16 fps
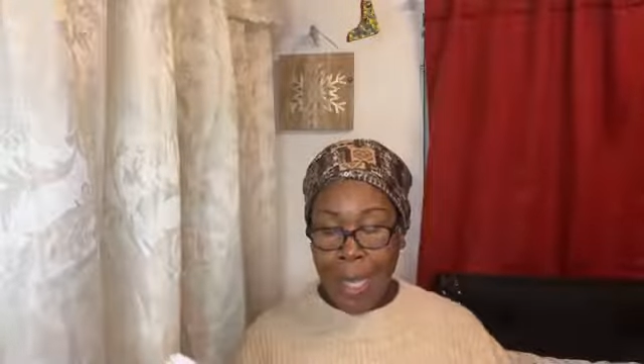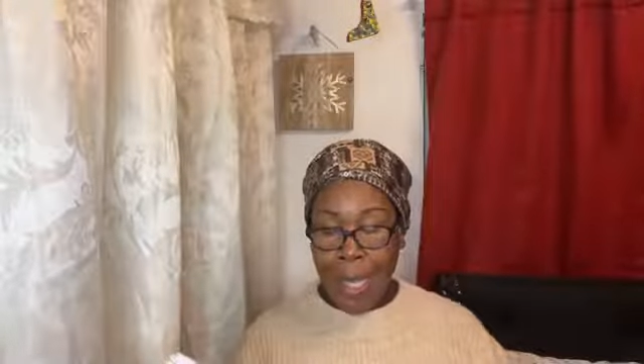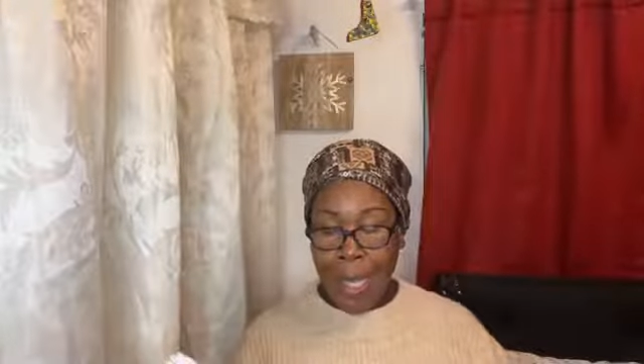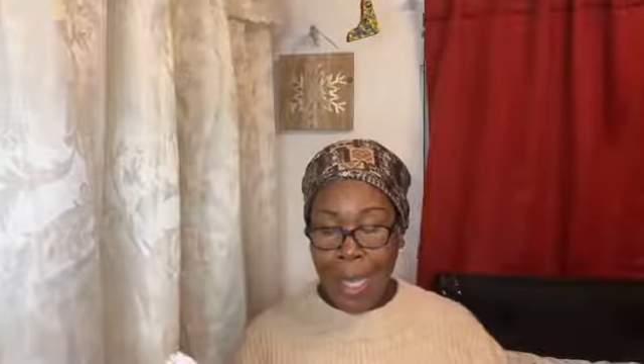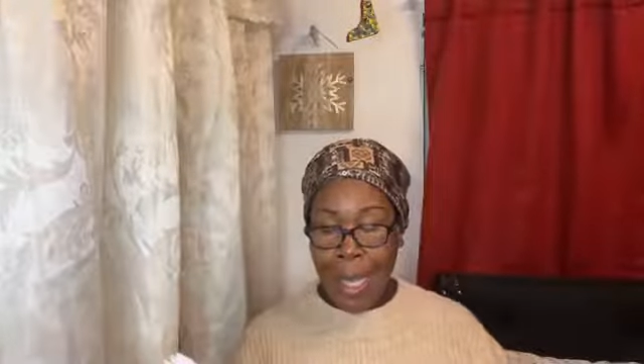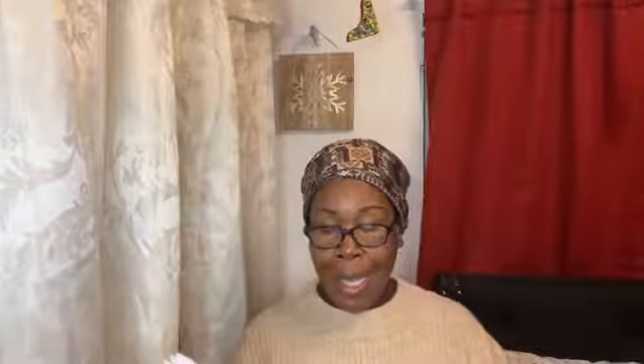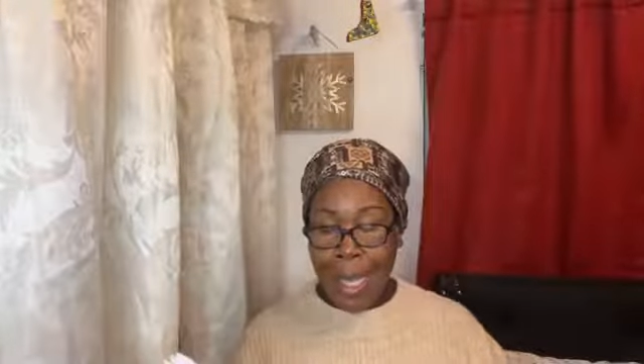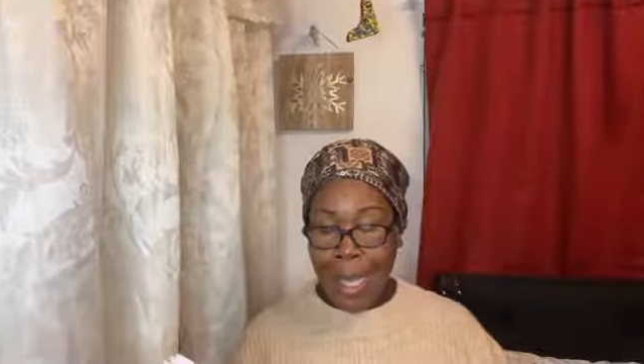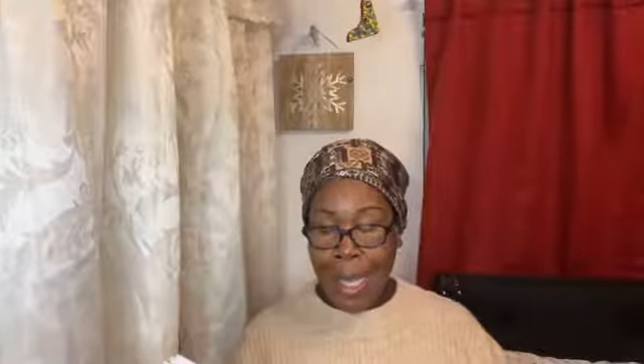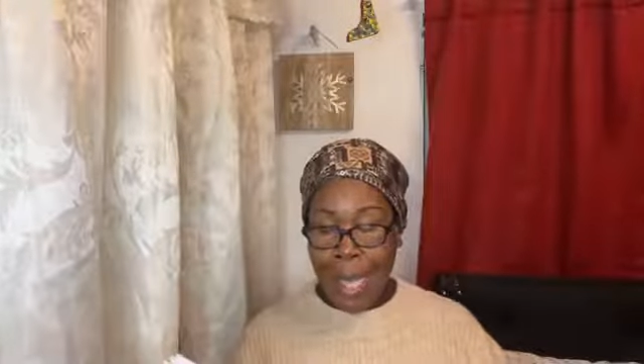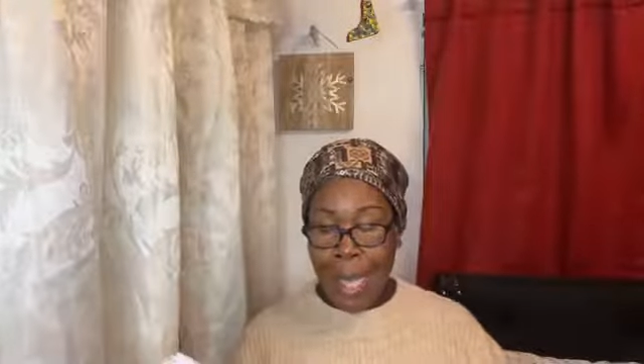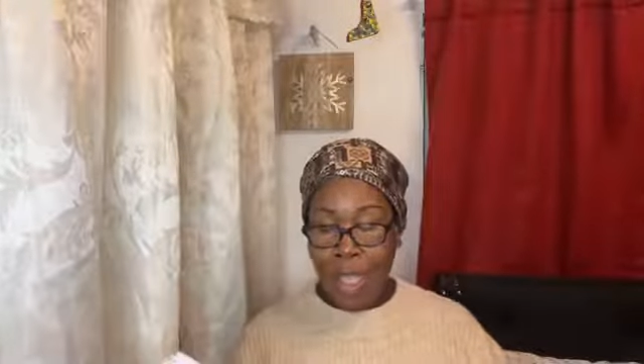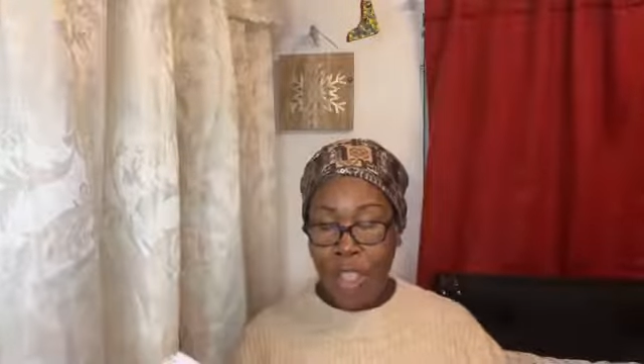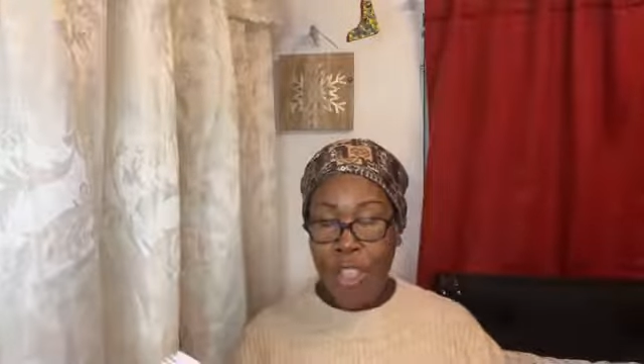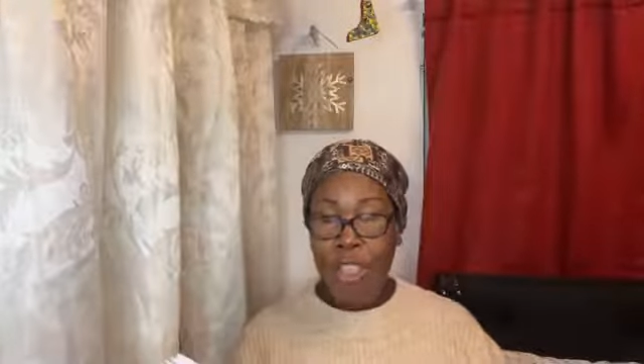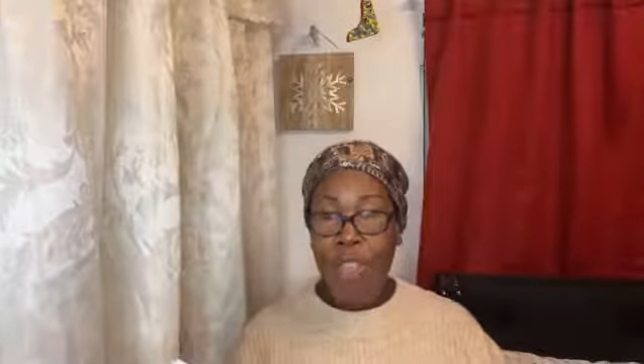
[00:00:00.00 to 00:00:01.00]
ye
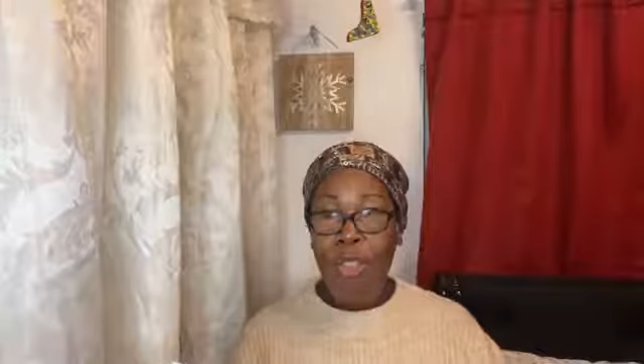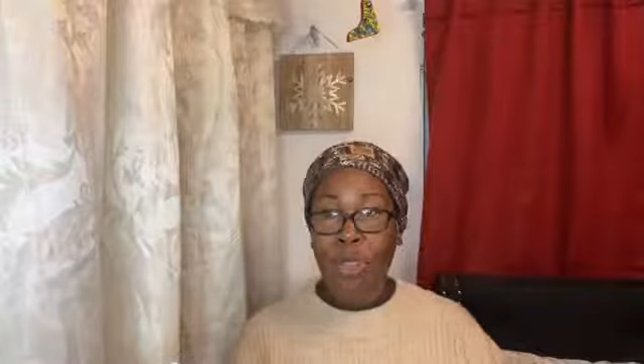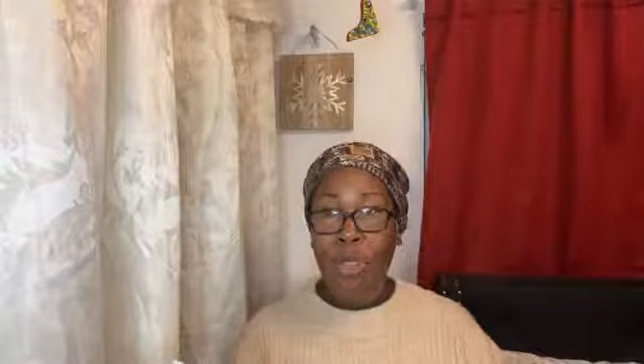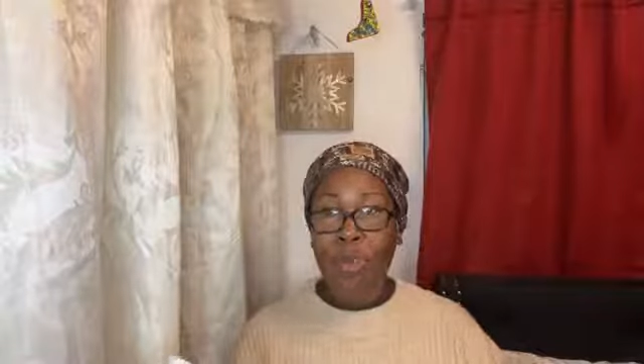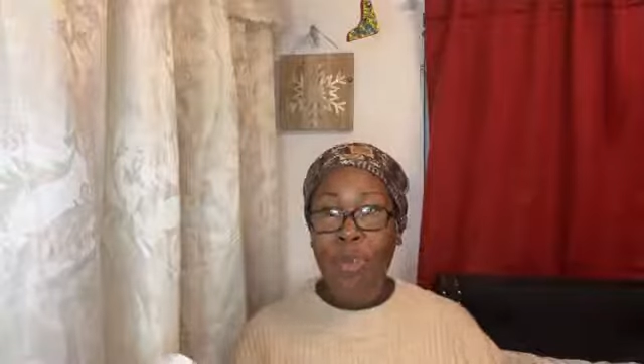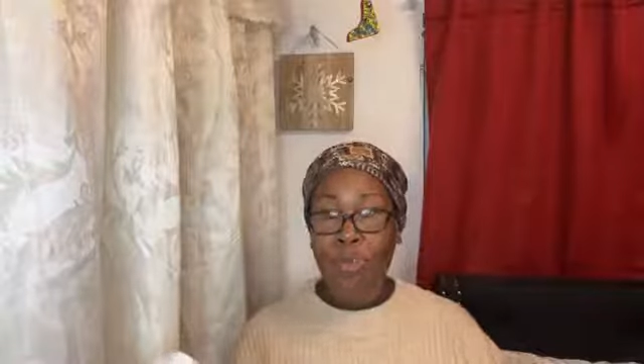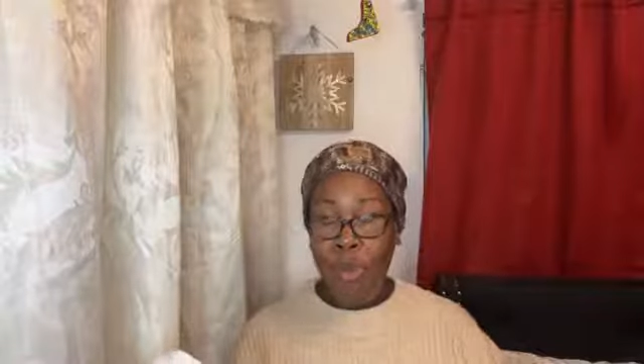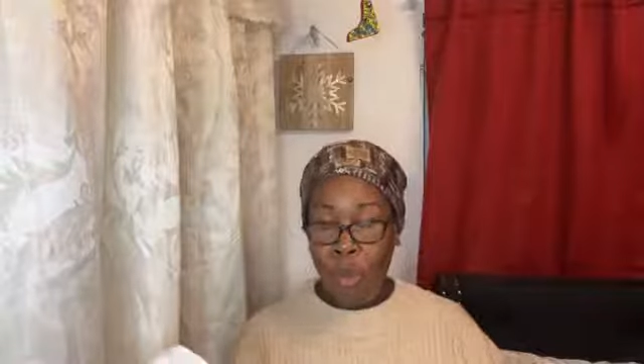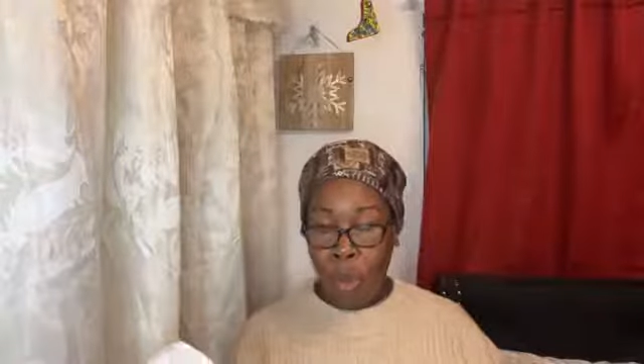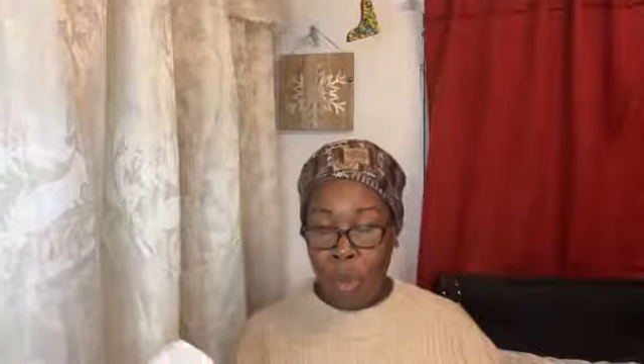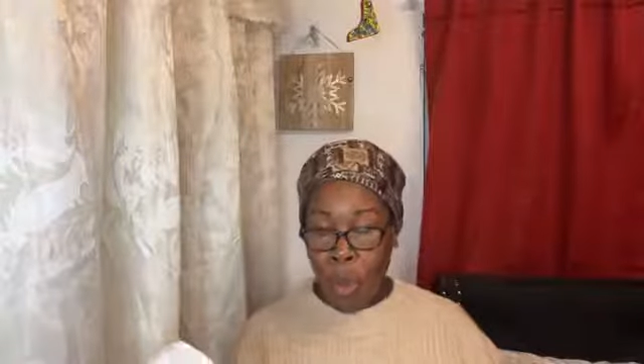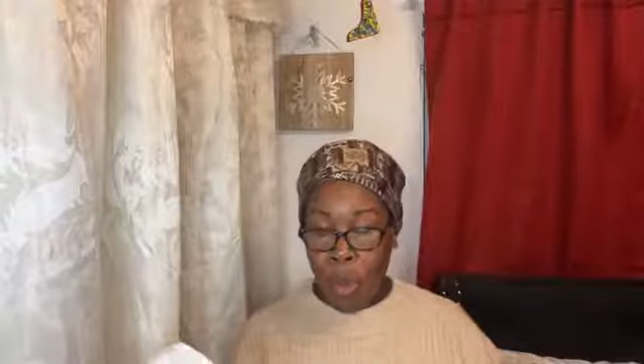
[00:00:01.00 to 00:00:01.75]
can do